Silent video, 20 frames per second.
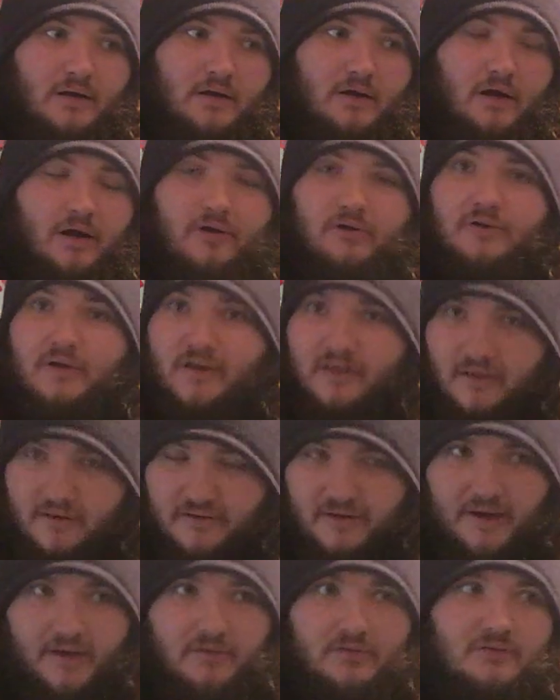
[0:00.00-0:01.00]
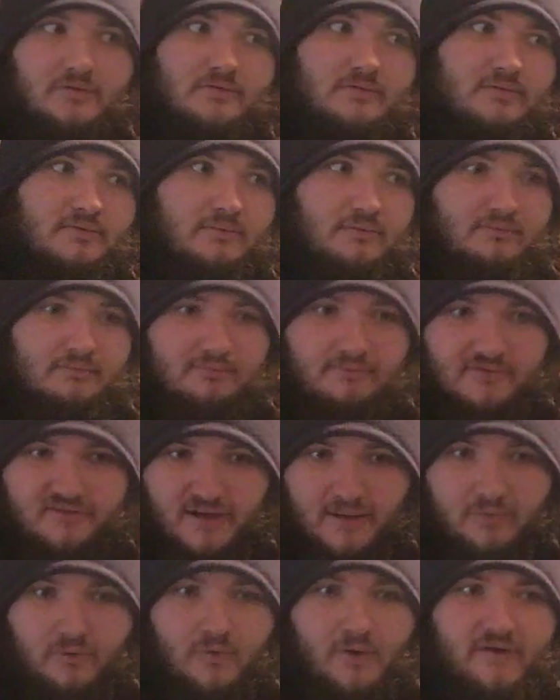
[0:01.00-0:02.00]
got rid of the title,
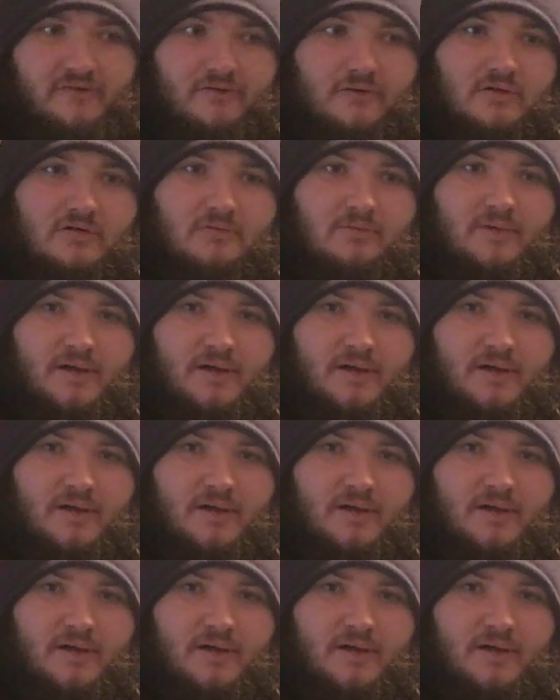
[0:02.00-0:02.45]
stepped away for a little